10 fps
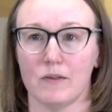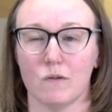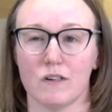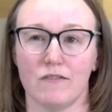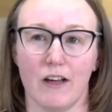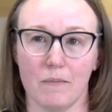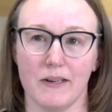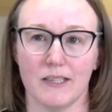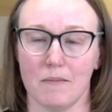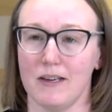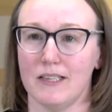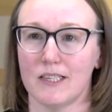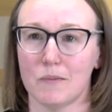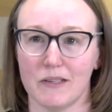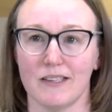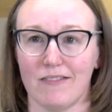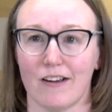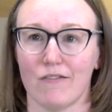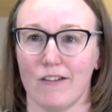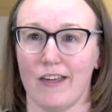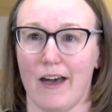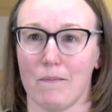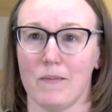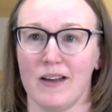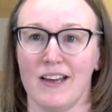So we're developing something specific for them.